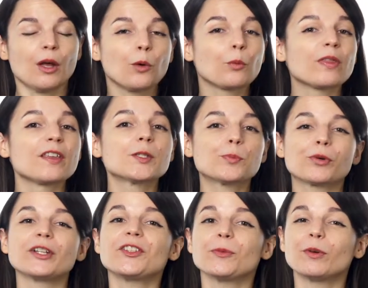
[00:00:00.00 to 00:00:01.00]
With this
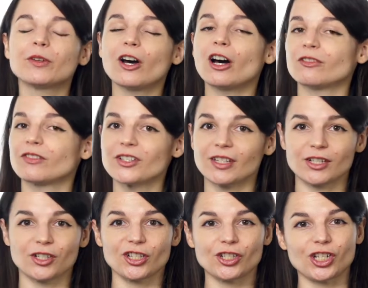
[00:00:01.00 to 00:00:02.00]
printable
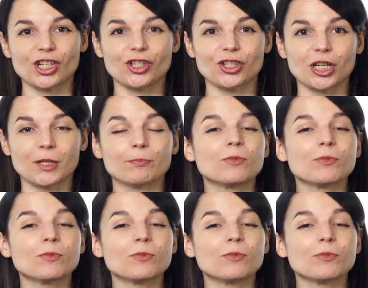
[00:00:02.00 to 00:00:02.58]
conversation cheat sheet,